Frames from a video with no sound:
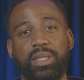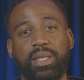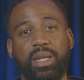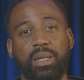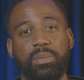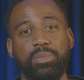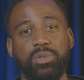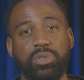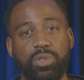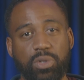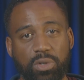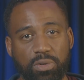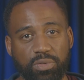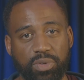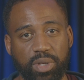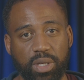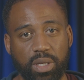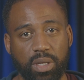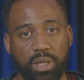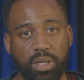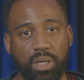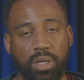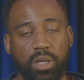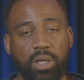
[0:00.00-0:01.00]
that I'm serving?
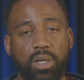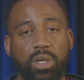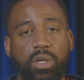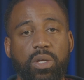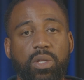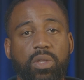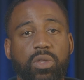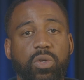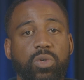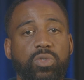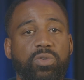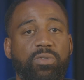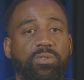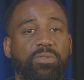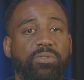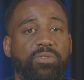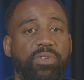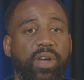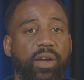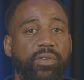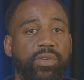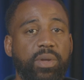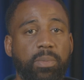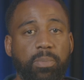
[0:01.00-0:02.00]
Those are
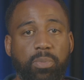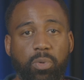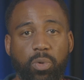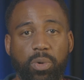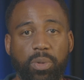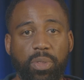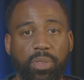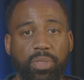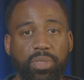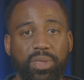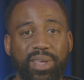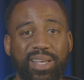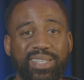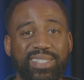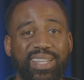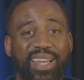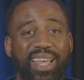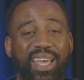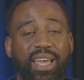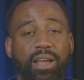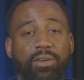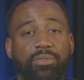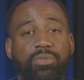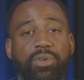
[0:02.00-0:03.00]
very important things that
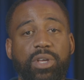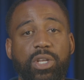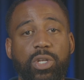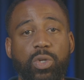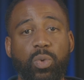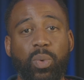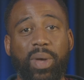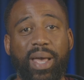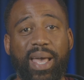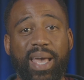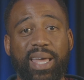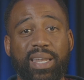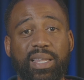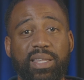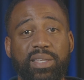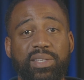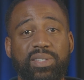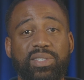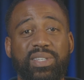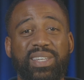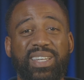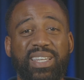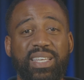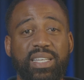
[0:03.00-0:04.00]
every new
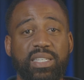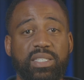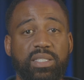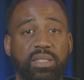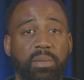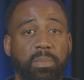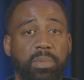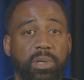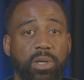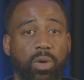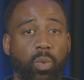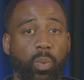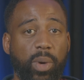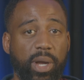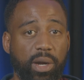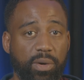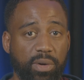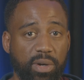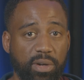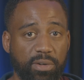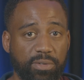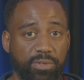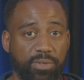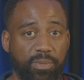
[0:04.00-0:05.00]
analyst needs to be aware
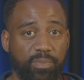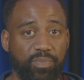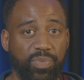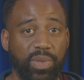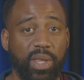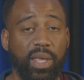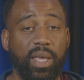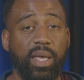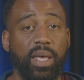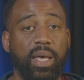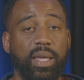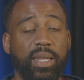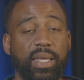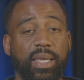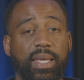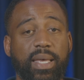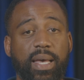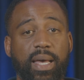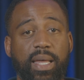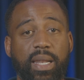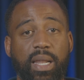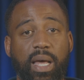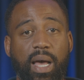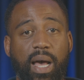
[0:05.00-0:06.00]
of. And
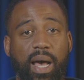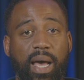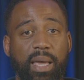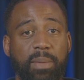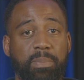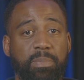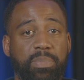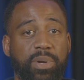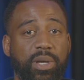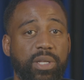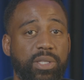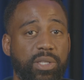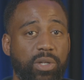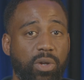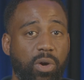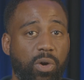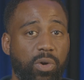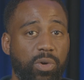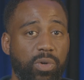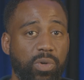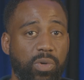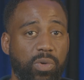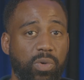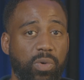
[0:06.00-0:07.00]
again, I picked an
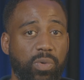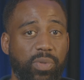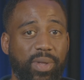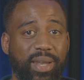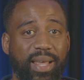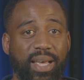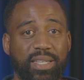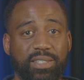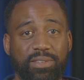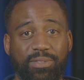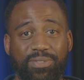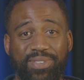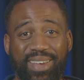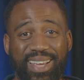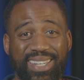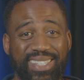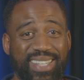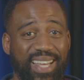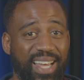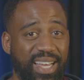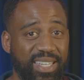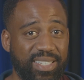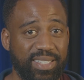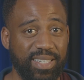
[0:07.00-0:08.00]
article that has a
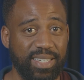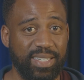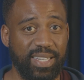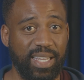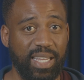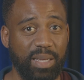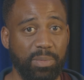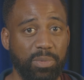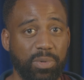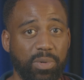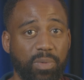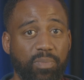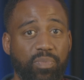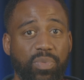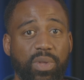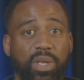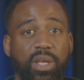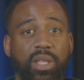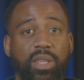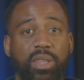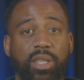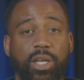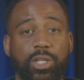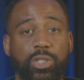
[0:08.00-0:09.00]
fantastic table
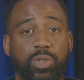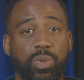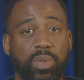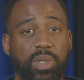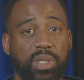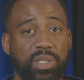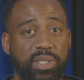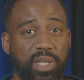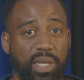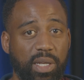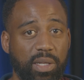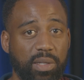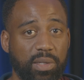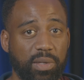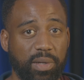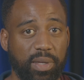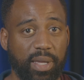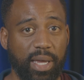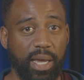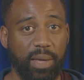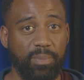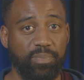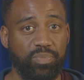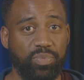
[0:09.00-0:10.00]
that you can take a look
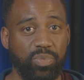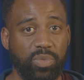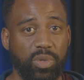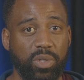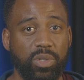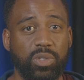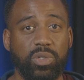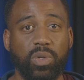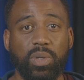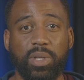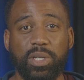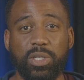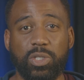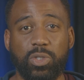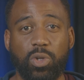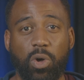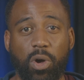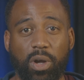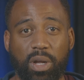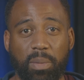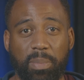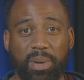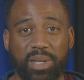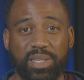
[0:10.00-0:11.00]
at. So let's
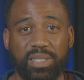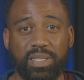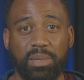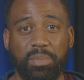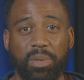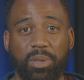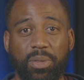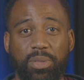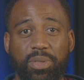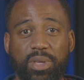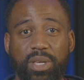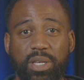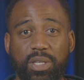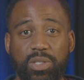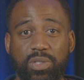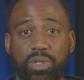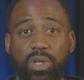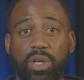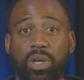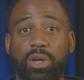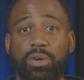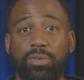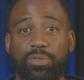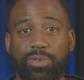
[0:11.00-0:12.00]
talk about some of the things
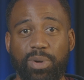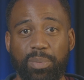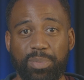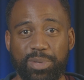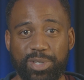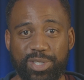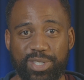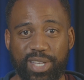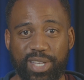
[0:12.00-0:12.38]
from this